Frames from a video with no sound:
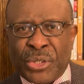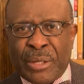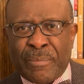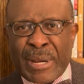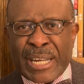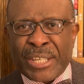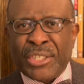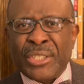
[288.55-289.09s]

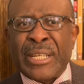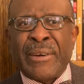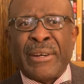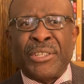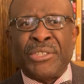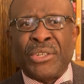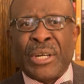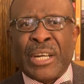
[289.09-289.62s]
Managing
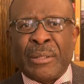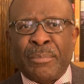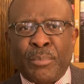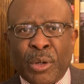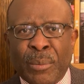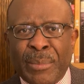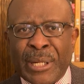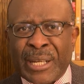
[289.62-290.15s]
Director at
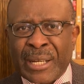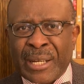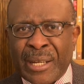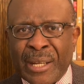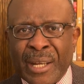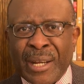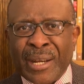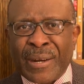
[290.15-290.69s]
Publica,
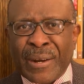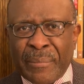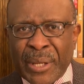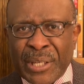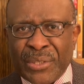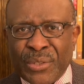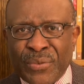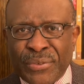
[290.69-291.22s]

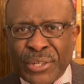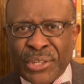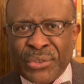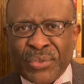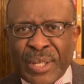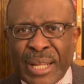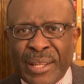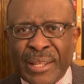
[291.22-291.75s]
comments
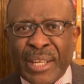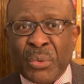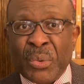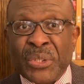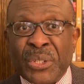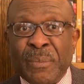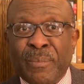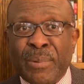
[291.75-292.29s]
first, and then
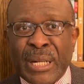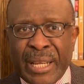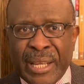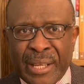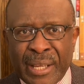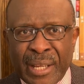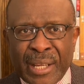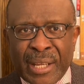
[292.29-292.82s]
we'll
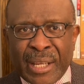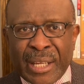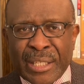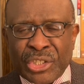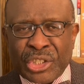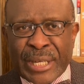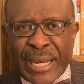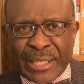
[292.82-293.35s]
replay a
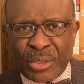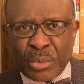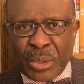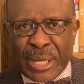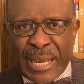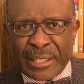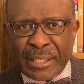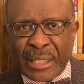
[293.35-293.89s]
chat we
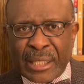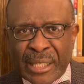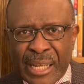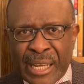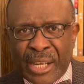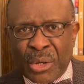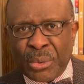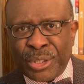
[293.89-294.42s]
had
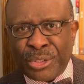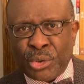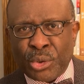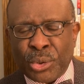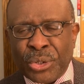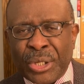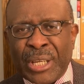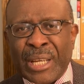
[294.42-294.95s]
earlier with
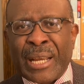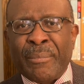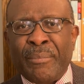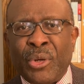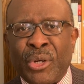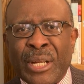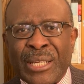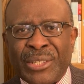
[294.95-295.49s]
Toyin
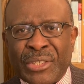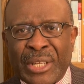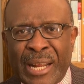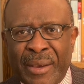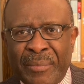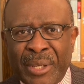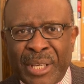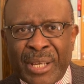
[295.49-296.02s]

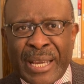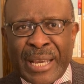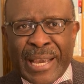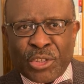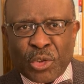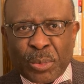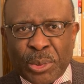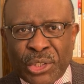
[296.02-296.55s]
Abiola-Salami,
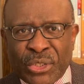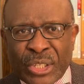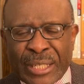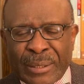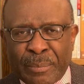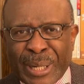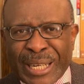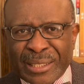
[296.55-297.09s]
expert
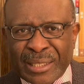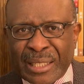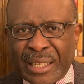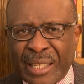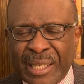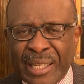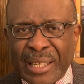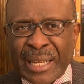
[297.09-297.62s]
and partner
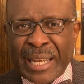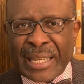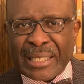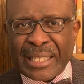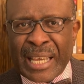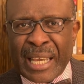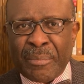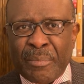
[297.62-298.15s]
at
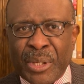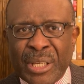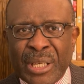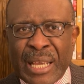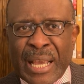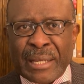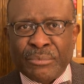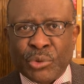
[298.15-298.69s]

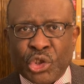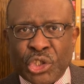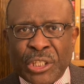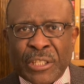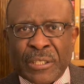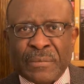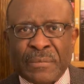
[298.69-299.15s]
KPMG.